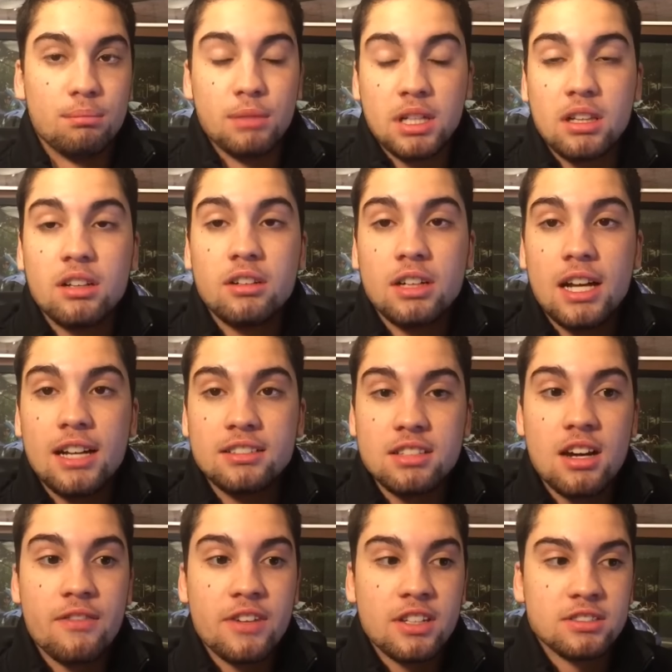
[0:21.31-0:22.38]
McLaren has,
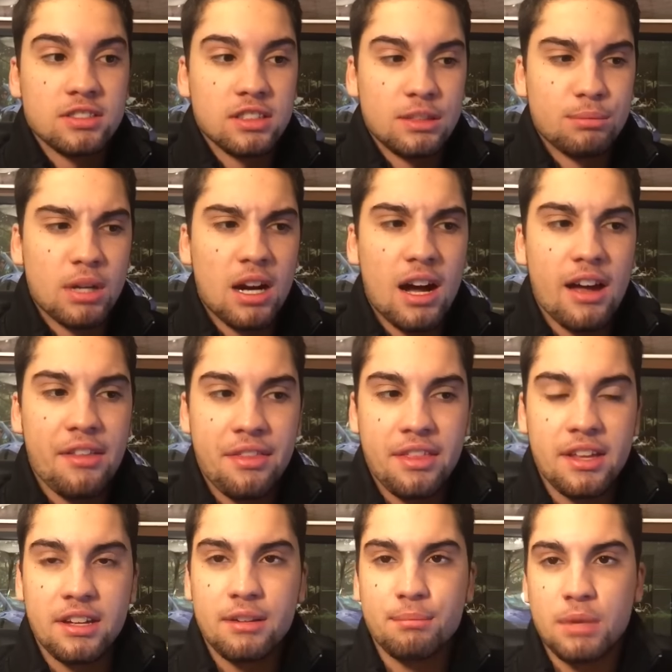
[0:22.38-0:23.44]
obviously, but I
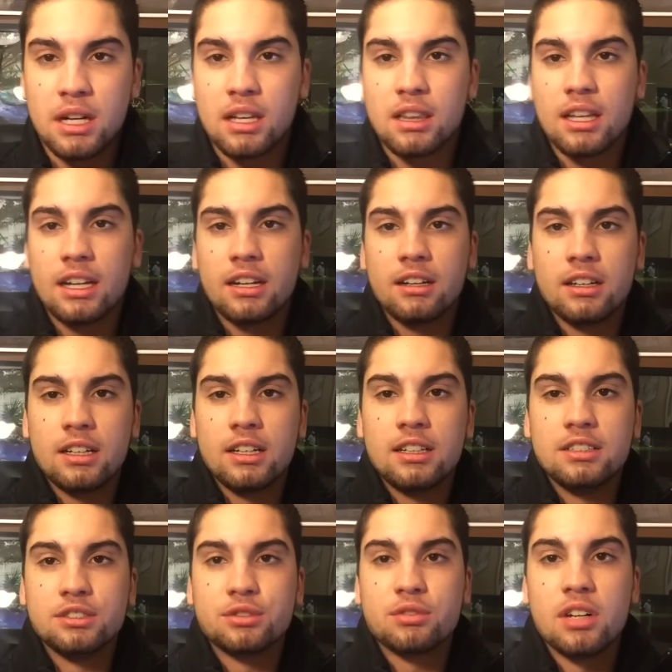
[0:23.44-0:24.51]
think McLaren
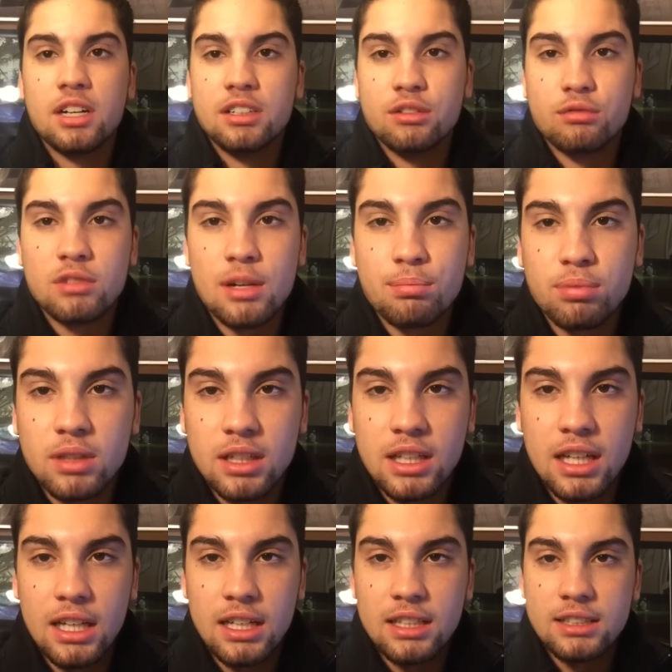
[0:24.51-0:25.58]
is trying to
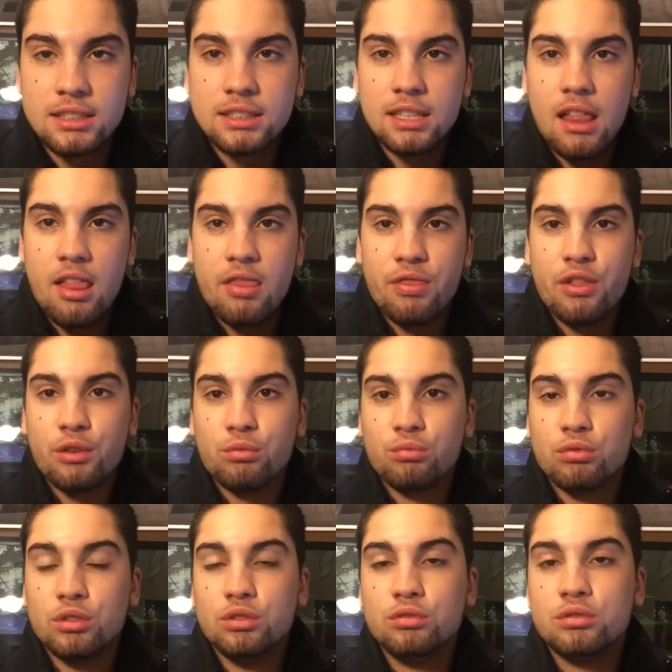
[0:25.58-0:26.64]
replicate the
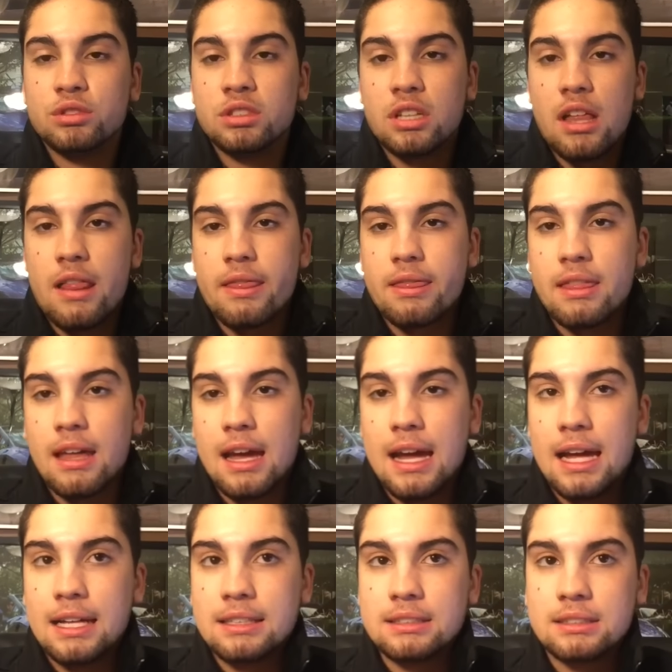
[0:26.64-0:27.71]
route
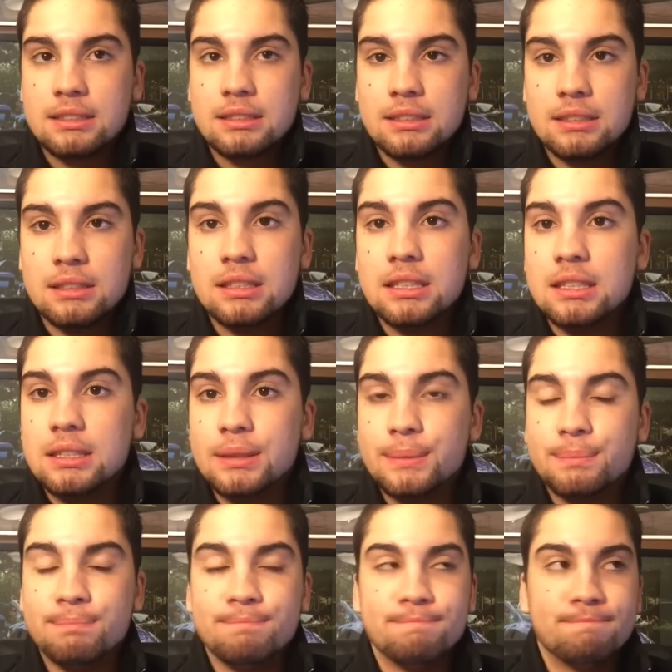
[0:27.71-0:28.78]
that
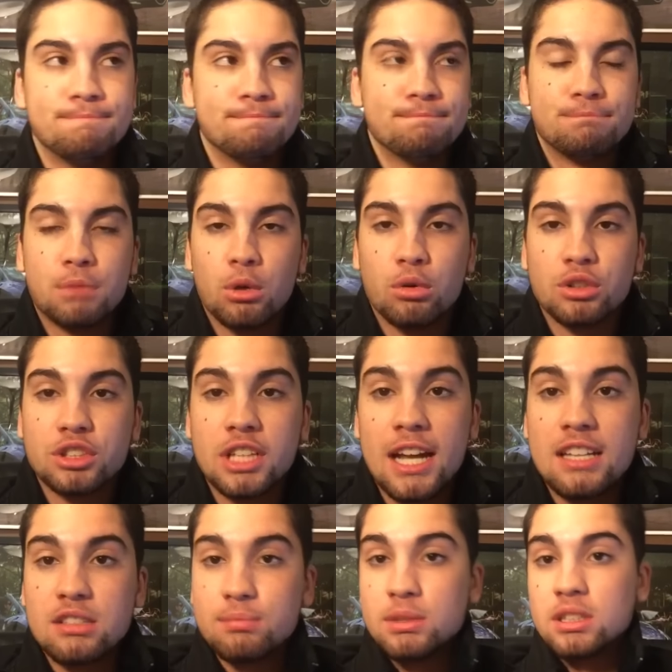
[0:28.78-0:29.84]
um, Porsche
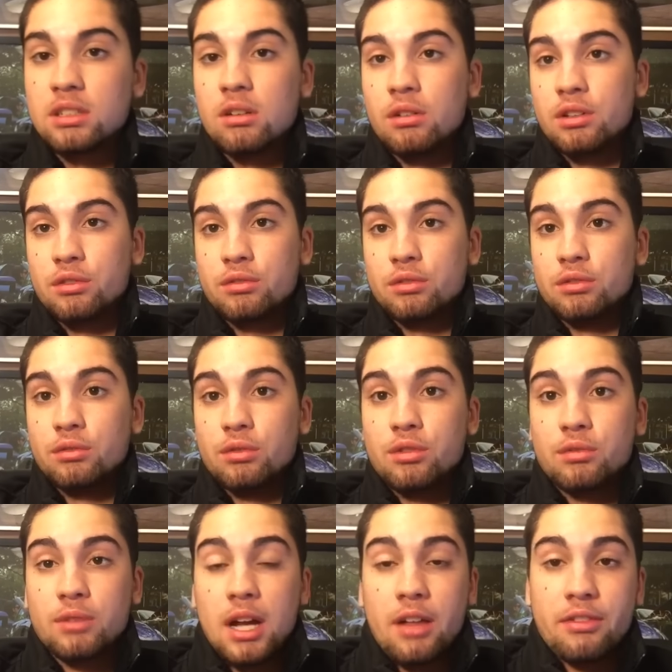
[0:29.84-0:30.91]
has been going through
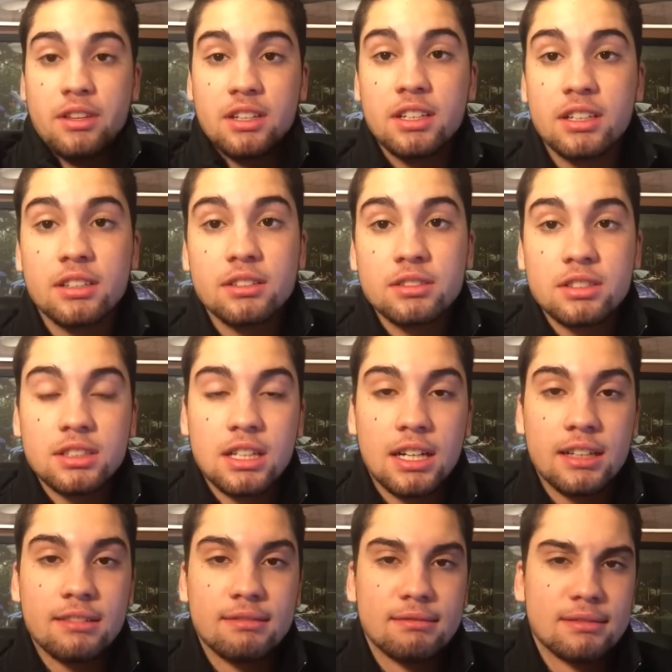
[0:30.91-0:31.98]
throughout the years, and
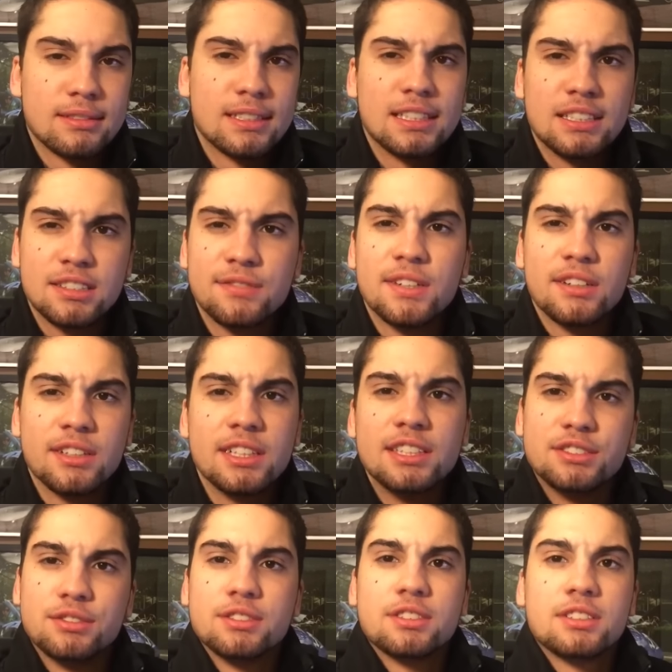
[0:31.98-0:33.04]
I think it's very
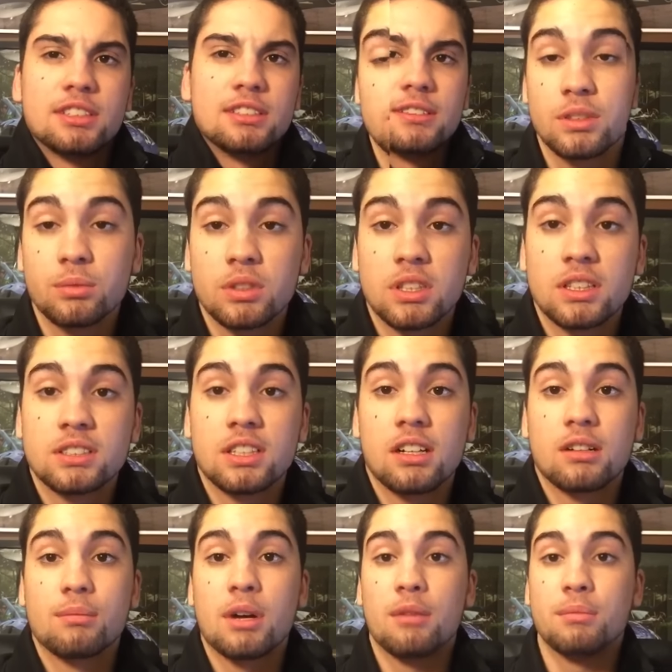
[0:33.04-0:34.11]
interesting. Firstly, we're going to
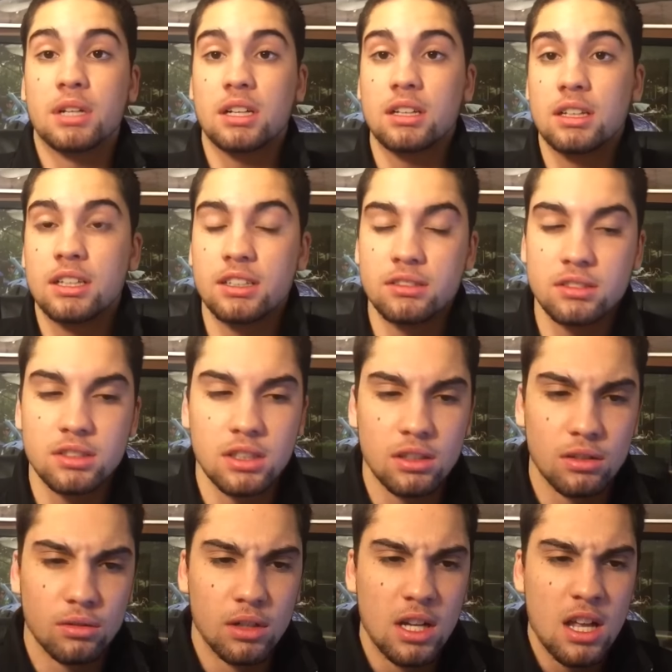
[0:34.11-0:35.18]
talk about McLaren.
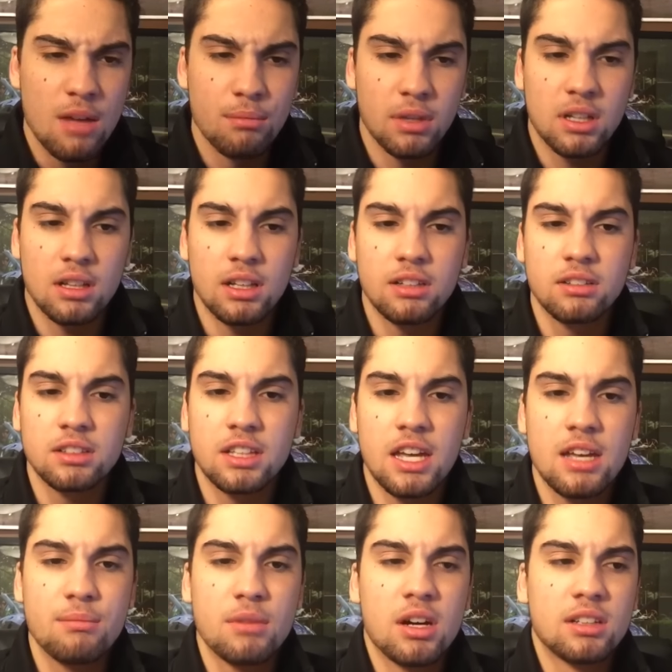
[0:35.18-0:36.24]
So McLaren
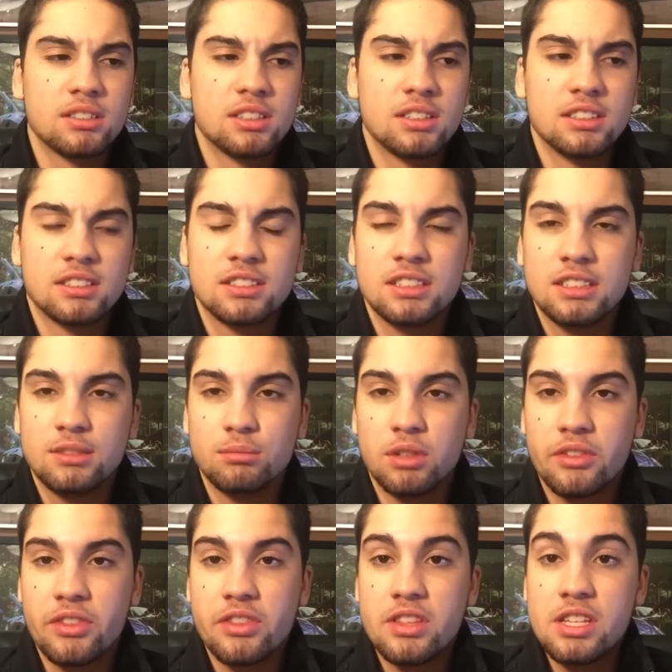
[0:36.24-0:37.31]
came onto the scene
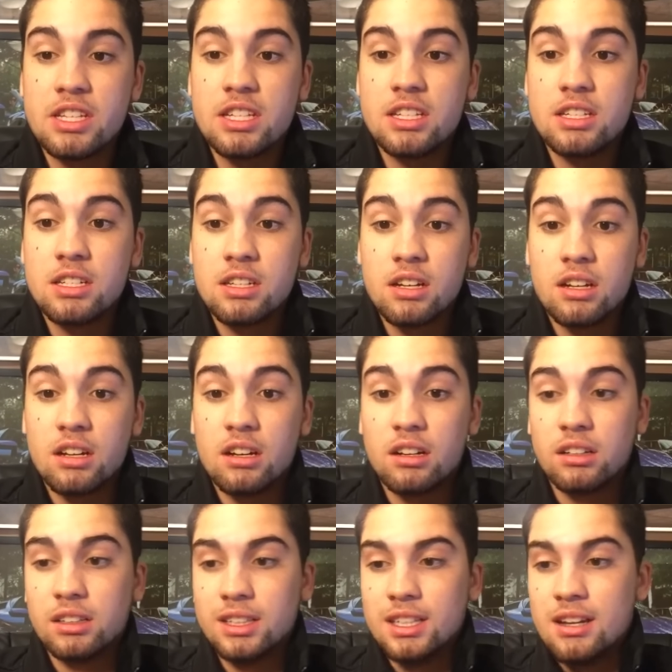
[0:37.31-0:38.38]
with the
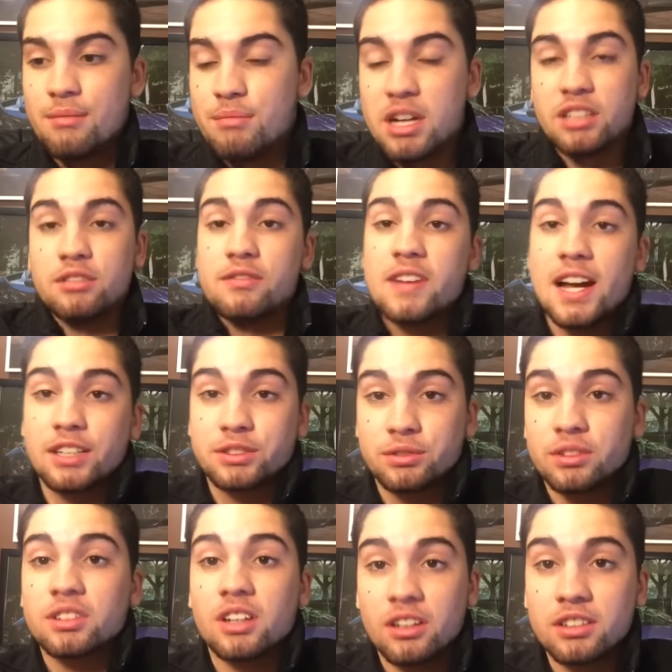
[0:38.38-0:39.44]
uh,
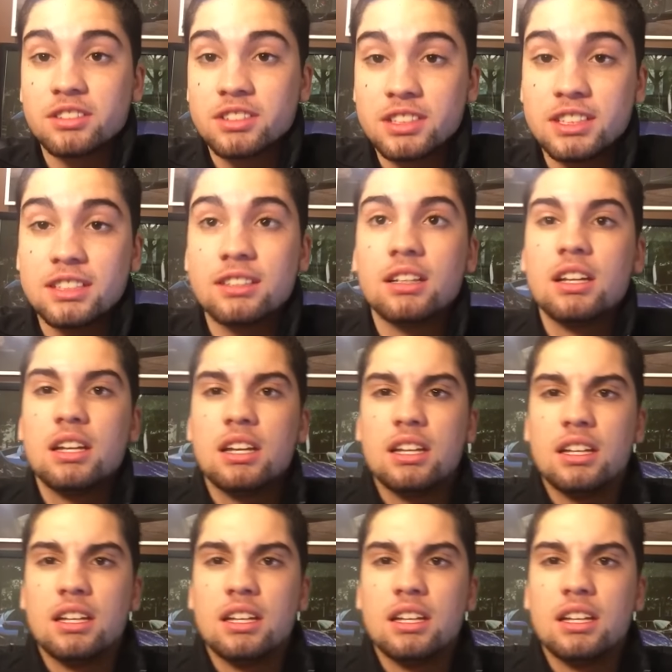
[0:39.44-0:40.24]
manufacturer car scene